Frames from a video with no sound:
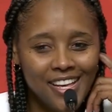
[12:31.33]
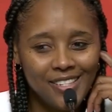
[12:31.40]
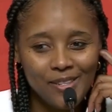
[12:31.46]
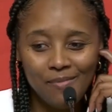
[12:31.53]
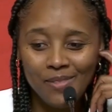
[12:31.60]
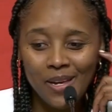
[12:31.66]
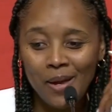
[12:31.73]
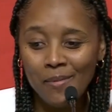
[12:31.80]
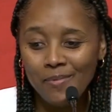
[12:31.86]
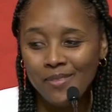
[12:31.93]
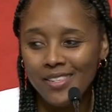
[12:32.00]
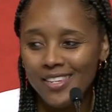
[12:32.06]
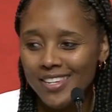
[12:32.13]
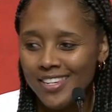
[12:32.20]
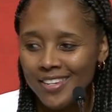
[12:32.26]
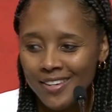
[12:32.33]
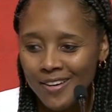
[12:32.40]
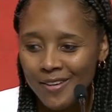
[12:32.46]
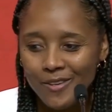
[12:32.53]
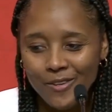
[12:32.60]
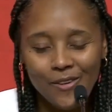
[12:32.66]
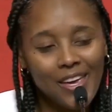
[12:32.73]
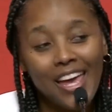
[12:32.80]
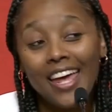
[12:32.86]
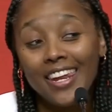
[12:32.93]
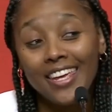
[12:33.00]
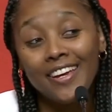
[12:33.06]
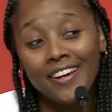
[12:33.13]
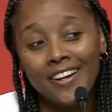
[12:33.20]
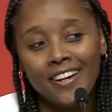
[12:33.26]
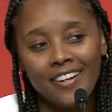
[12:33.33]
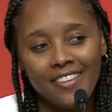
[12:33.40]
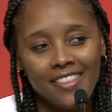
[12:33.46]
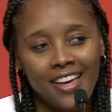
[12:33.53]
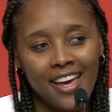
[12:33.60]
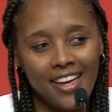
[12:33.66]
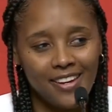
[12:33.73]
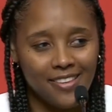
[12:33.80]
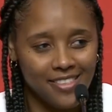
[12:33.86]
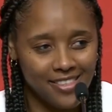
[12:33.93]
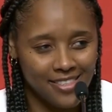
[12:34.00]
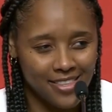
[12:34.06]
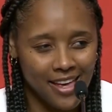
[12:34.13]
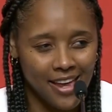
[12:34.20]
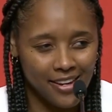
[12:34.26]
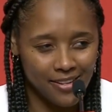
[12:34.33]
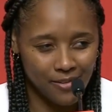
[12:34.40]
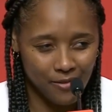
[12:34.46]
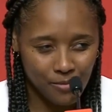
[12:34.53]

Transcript: sometimes you know you can't hear that that.